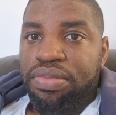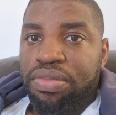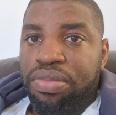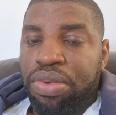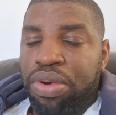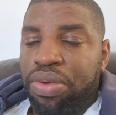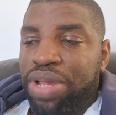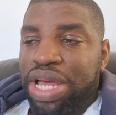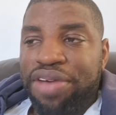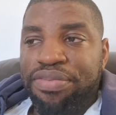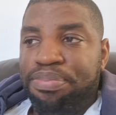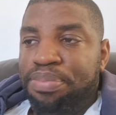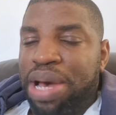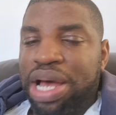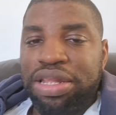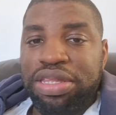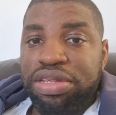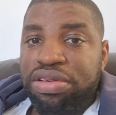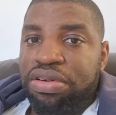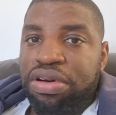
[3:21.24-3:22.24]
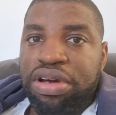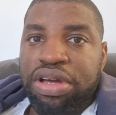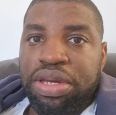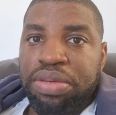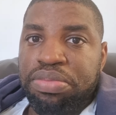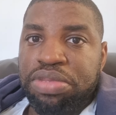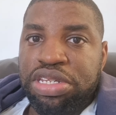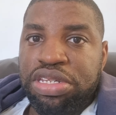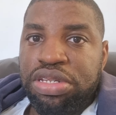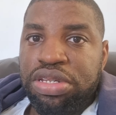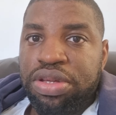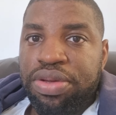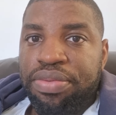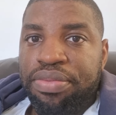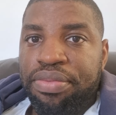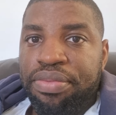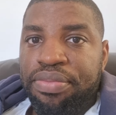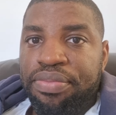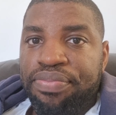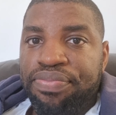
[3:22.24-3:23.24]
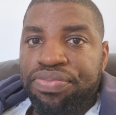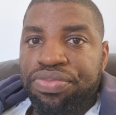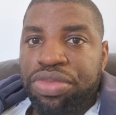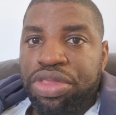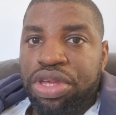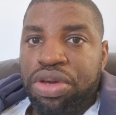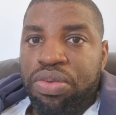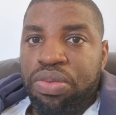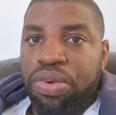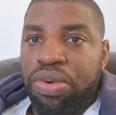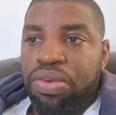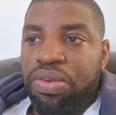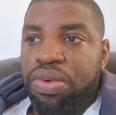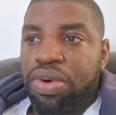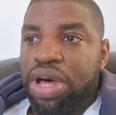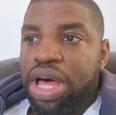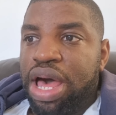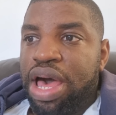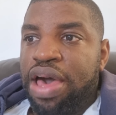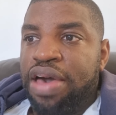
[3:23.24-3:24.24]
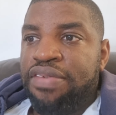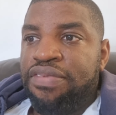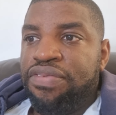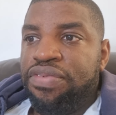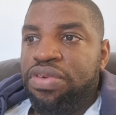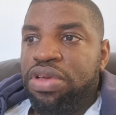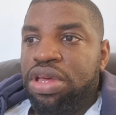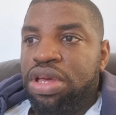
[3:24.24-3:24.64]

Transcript: We will have bad times. We will have